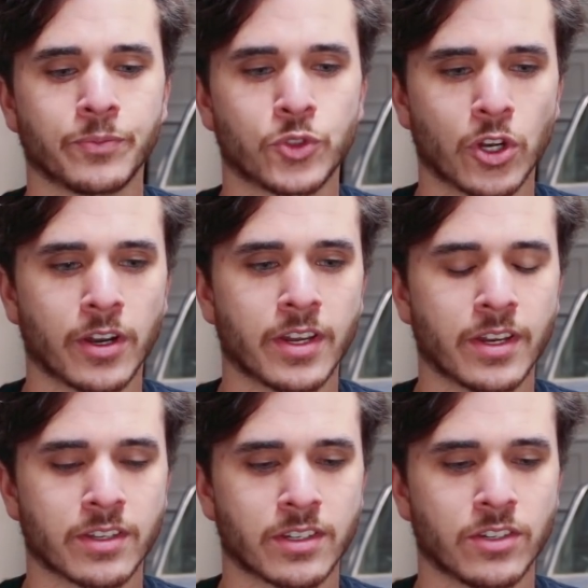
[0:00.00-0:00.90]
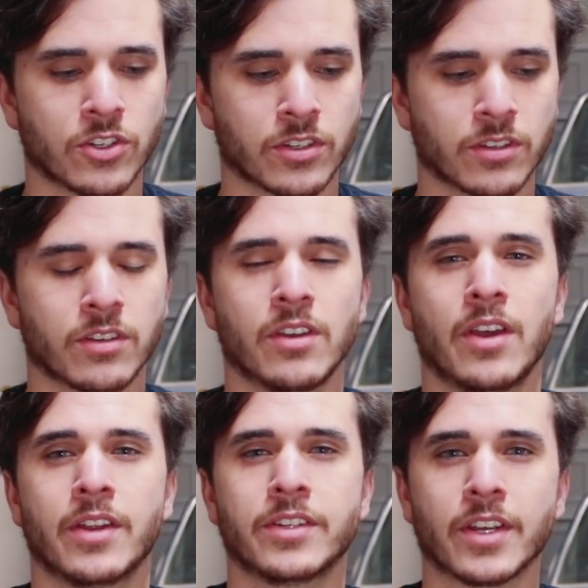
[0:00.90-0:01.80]
John Hennessy just
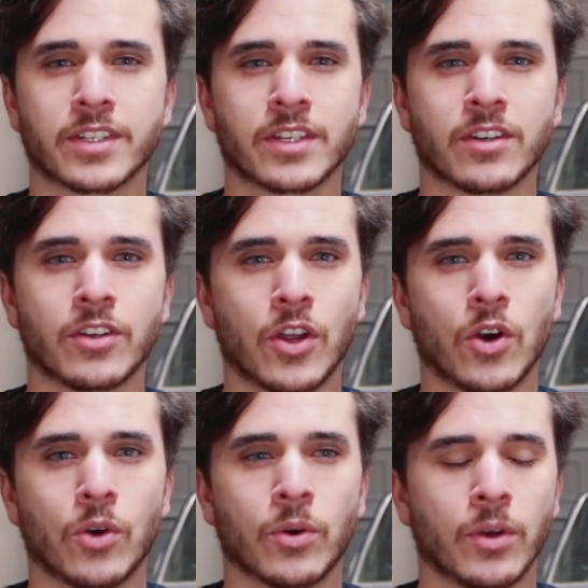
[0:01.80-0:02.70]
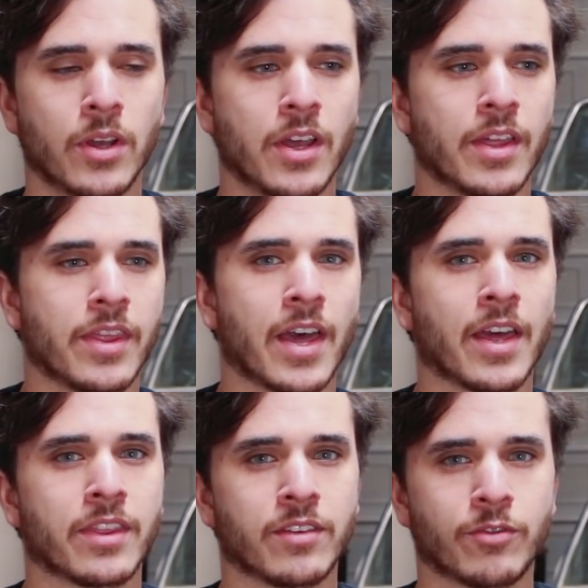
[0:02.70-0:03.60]
doesn't know
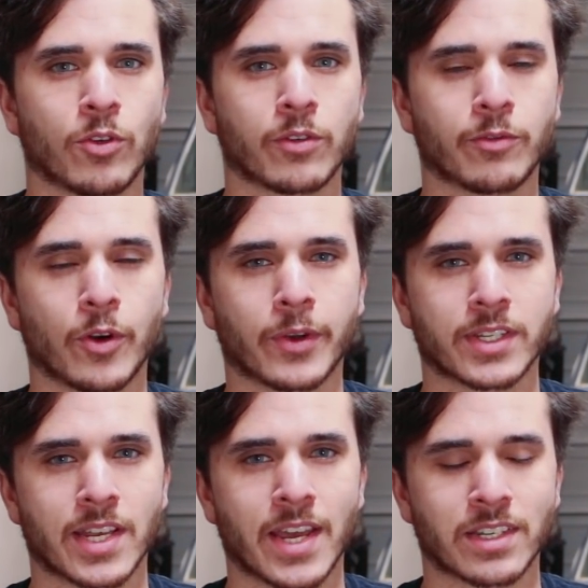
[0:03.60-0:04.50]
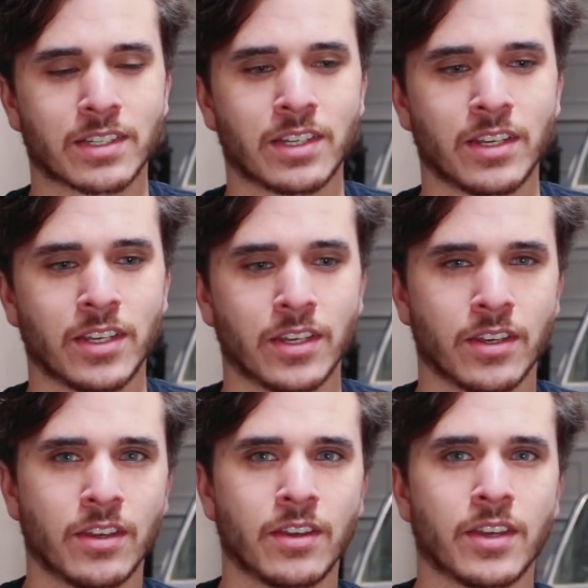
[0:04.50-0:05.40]
that the Ford Focus ST
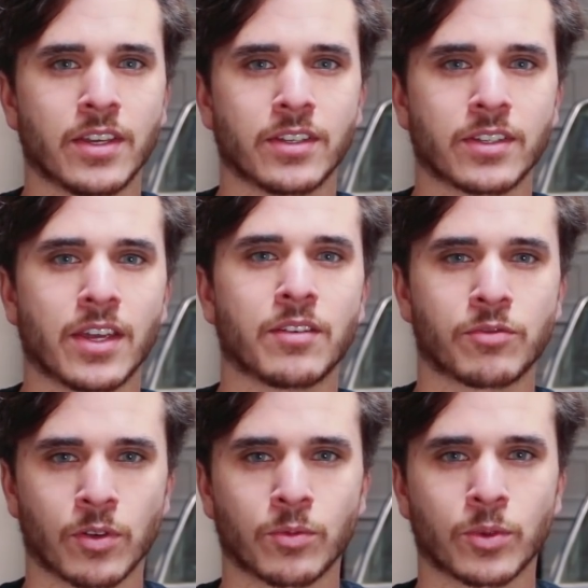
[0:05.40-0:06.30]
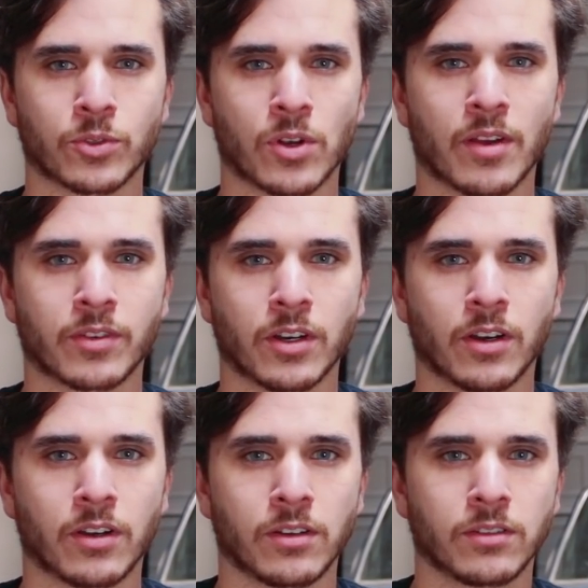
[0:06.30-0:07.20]
is a front-wheel drive
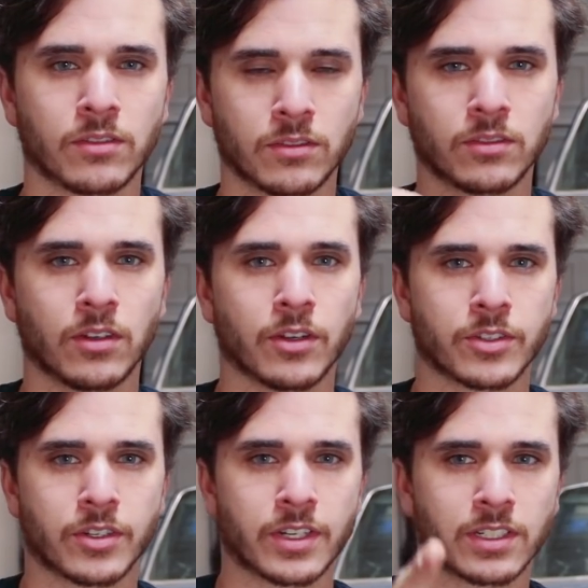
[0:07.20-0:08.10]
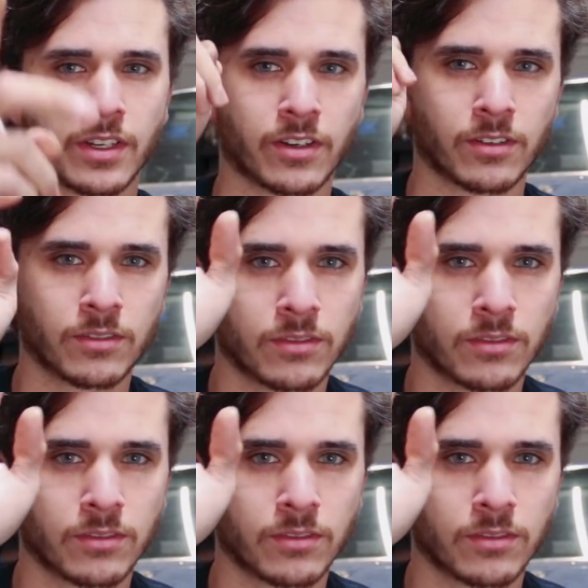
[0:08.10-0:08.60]
car. I'll see you guys later.